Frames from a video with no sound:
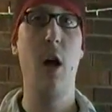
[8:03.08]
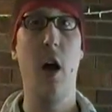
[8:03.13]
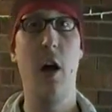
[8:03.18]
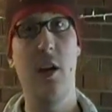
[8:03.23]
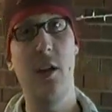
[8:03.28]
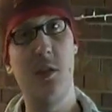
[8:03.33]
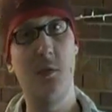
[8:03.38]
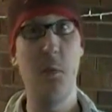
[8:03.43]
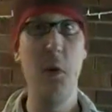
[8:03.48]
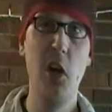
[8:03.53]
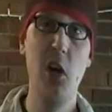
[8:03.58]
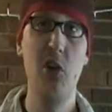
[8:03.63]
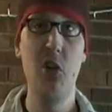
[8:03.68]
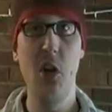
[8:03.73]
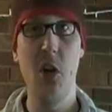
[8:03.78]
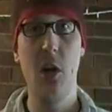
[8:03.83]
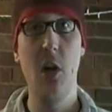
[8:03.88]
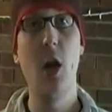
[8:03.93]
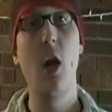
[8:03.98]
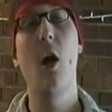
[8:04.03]
blood. It's
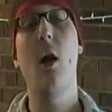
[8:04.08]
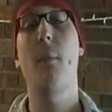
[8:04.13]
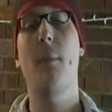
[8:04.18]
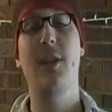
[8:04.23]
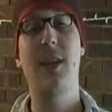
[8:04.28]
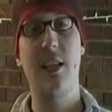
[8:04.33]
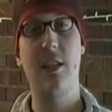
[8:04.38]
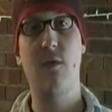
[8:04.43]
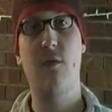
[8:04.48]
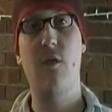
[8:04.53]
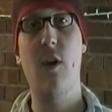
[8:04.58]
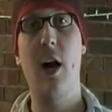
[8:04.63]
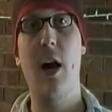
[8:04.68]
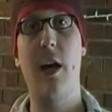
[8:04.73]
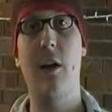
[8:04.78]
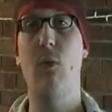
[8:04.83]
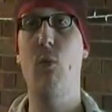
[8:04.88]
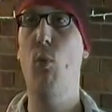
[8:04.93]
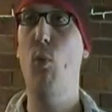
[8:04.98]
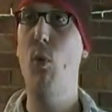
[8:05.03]
PG. But that's
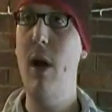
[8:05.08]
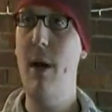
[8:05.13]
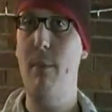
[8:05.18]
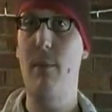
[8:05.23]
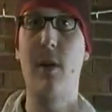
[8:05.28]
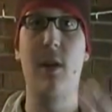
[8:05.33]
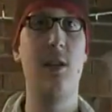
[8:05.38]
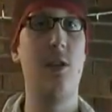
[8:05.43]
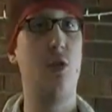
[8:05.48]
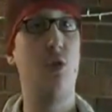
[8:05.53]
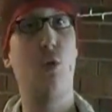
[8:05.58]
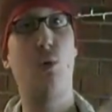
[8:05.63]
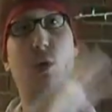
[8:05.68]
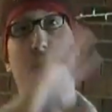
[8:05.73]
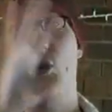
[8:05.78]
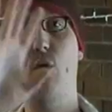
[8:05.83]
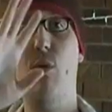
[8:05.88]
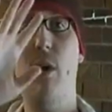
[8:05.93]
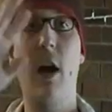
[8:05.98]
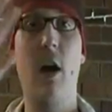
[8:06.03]
fine. Weapons through
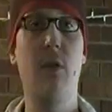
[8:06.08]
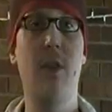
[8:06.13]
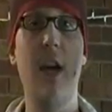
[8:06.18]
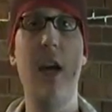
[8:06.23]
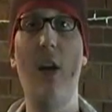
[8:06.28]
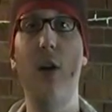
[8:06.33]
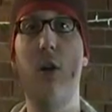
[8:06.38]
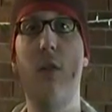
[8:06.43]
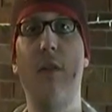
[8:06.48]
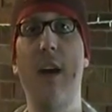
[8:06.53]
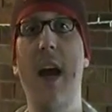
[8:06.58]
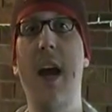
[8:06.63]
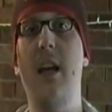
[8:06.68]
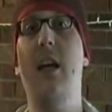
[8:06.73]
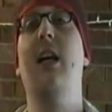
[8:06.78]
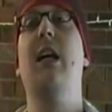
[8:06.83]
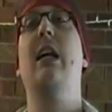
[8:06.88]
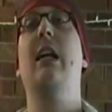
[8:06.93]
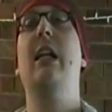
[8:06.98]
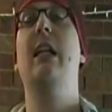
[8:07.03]
the crowd. They could have
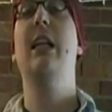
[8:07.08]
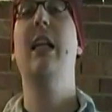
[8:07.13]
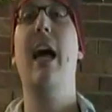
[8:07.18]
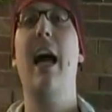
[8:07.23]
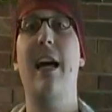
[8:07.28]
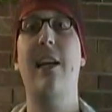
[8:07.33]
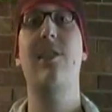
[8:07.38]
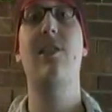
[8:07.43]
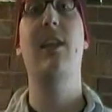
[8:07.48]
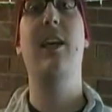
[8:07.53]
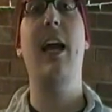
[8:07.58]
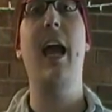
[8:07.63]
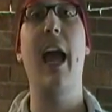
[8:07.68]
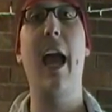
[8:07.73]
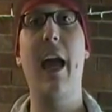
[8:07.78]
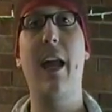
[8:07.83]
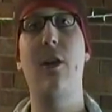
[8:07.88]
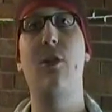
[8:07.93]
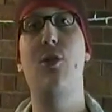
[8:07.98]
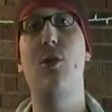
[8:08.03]
had a classic
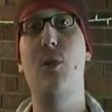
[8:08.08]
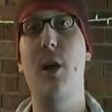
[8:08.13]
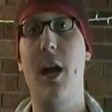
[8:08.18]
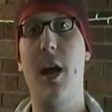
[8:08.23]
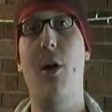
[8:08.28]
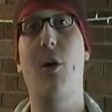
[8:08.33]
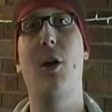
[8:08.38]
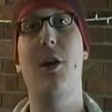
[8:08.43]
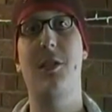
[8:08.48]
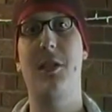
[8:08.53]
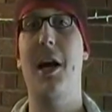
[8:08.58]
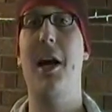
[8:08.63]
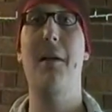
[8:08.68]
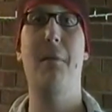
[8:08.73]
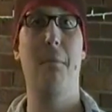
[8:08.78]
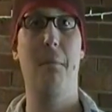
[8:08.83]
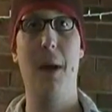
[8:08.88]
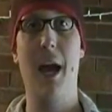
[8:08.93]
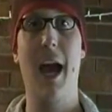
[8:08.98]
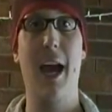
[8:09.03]
Attitude Era
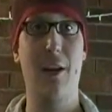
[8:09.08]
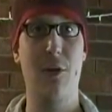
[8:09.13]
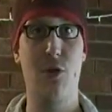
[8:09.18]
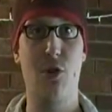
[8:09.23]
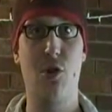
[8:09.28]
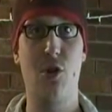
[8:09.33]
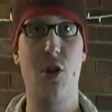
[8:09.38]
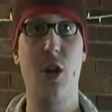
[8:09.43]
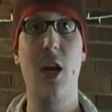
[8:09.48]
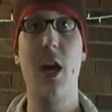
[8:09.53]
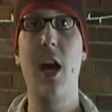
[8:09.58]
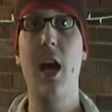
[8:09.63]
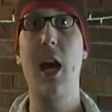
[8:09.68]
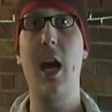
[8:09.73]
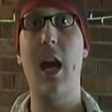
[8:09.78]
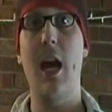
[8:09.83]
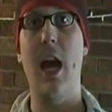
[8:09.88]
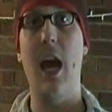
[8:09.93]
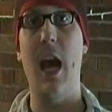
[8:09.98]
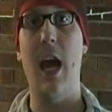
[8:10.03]
type match.
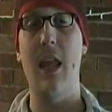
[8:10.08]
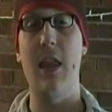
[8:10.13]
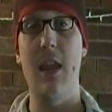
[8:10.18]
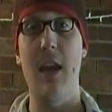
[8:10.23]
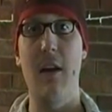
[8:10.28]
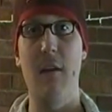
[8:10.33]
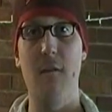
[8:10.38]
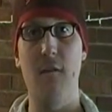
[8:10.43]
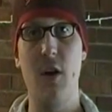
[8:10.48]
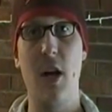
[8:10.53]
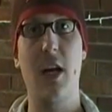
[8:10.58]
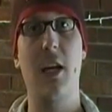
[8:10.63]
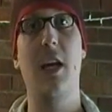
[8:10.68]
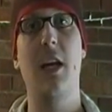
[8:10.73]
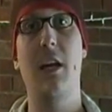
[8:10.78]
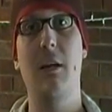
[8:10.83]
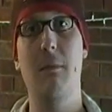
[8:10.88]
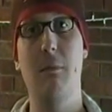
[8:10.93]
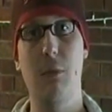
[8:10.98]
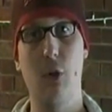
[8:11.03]
And they
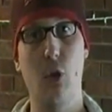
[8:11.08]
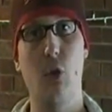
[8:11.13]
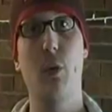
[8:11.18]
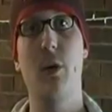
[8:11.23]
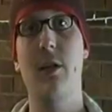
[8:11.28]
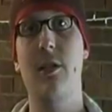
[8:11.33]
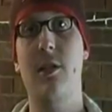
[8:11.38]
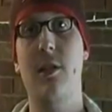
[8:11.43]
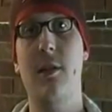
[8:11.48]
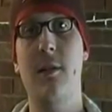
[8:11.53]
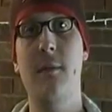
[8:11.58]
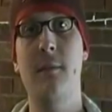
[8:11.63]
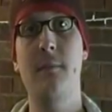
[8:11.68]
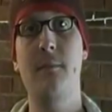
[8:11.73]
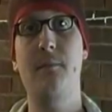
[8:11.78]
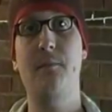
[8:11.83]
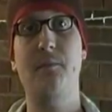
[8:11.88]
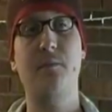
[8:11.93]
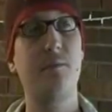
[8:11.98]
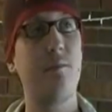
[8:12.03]
fucking blew it.
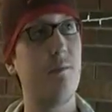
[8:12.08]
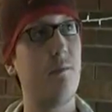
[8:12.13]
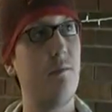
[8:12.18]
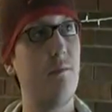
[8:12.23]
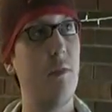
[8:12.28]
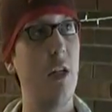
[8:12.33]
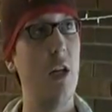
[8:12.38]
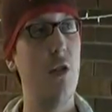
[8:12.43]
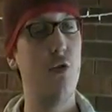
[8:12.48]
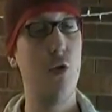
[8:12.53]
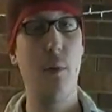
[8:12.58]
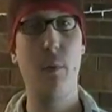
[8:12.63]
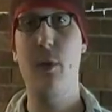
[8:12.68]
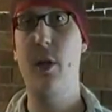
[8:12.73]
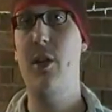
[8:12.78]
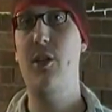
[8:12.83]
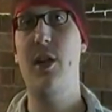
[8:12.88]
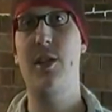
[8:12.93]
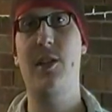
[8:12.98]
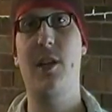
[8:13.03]

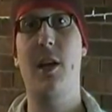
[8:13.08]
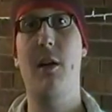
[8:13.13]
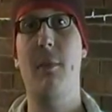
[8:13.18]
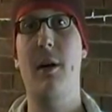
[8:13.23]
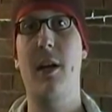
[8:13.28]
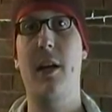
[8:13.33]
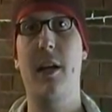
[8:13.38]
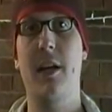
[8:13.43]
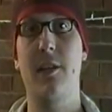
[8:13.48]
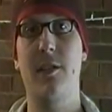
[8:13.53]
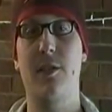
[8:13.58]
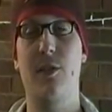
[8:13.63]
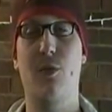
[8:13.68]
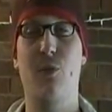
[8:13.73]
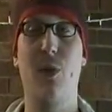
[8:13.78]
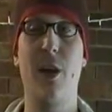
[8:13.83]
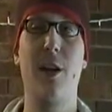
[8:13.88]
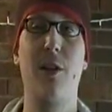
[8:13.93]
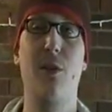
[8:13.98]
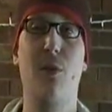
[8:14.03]
Triple H hasn't come out against
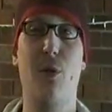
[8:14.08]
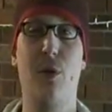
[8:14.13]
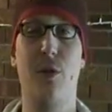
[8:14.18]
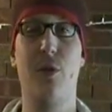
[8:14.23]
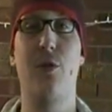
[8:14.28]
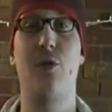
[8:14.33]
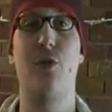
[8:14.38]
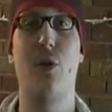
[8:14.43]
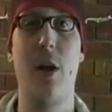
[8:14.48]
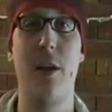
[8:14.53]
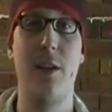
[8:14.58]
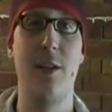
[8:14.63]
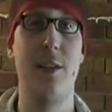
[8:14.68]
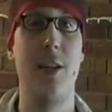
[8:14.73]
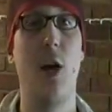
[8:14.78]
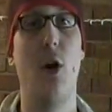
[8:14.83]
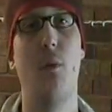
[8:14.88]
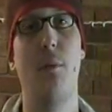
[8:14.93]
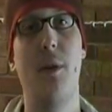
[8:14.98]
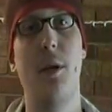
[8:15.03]
it. Randy Orton's tried to
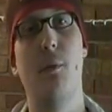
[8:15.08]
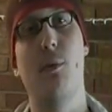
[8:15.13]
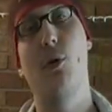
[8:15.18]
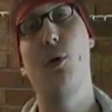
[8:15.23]
tell